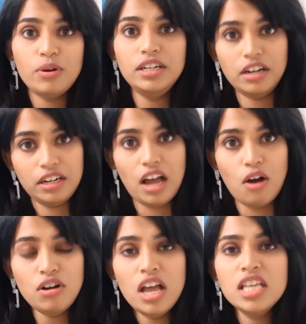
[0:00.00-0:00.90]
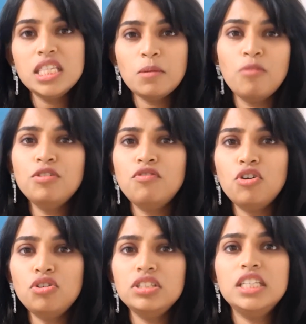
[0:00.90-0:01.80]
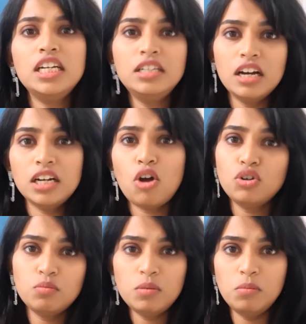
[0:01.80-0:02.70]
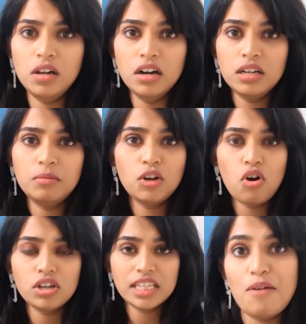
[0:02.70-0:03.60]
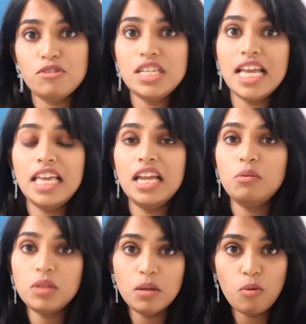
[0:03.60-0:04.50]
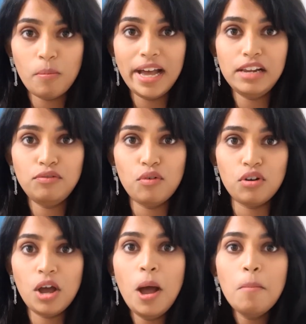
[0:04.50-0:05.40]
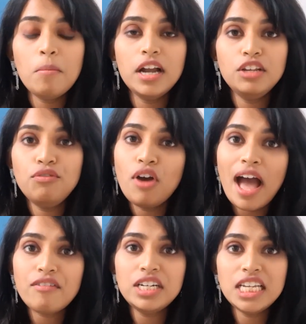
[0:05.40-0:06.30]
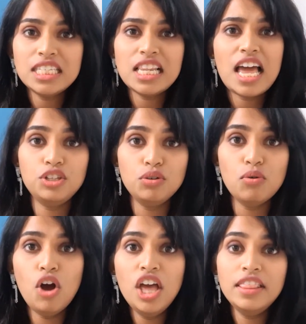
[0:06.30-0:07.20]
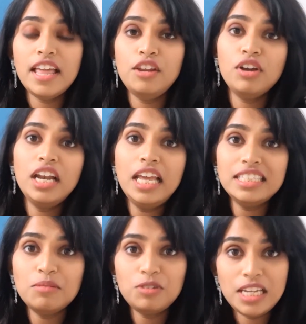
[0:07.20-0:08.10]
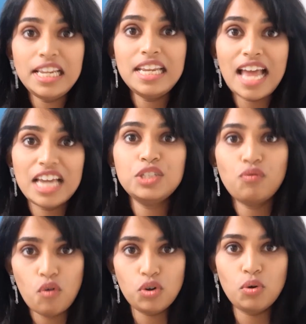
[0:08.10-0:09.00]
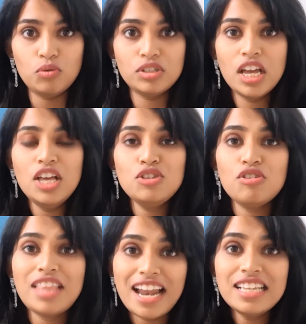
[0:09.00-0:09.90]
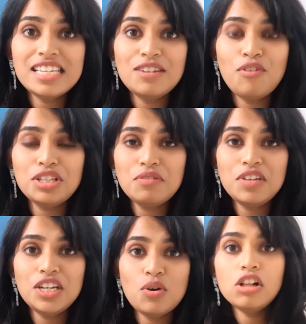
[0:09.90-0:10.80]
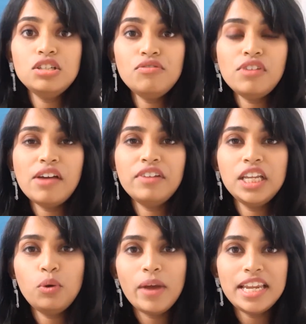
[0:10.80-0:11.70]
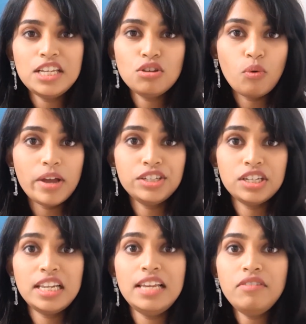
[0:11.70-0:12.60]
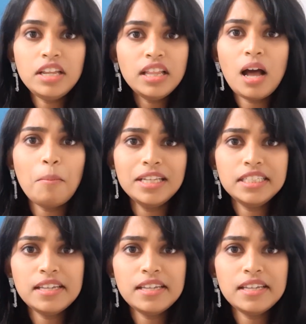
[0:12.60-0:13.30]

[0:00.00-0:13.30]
it turned out. Some of the photos did turn out to be blurred because I was taking it with a mobile phone. But if you have a DSLR view, then you can take some really nice photos. So that is it for the video. Also, if you have any queries or questions, leave it in the comments